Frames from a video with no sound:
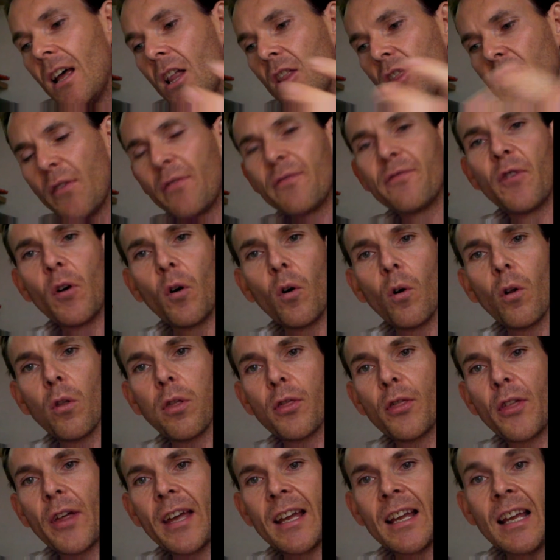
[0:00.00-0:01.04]
The fourth
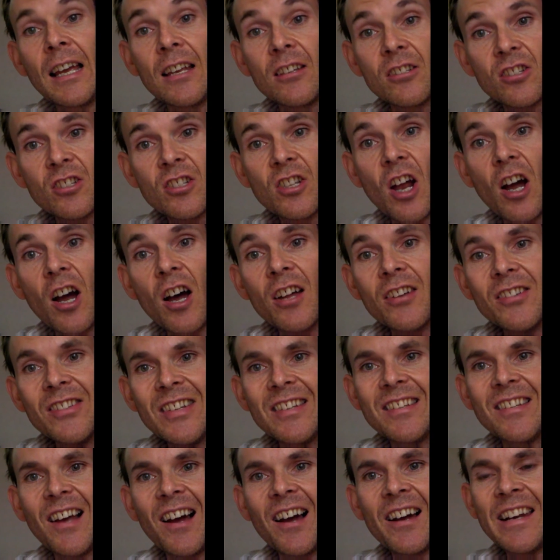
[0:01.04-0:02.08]
thing, start
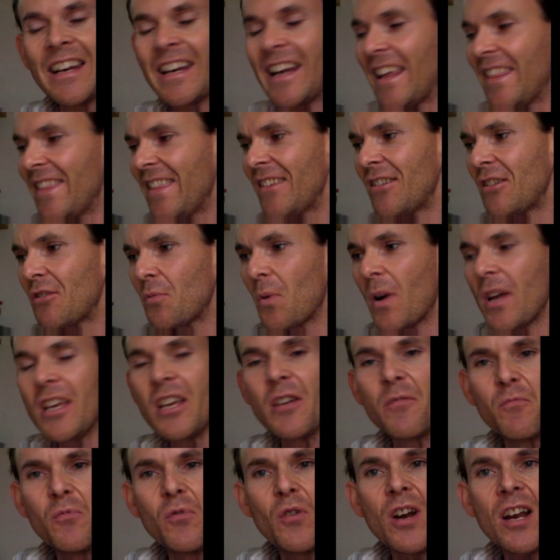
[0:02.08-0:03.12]
designing it, and this is where you
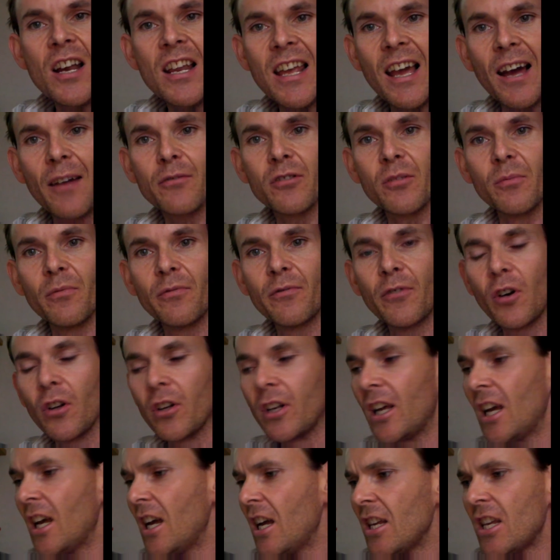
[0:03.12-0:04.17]
can really have some fun.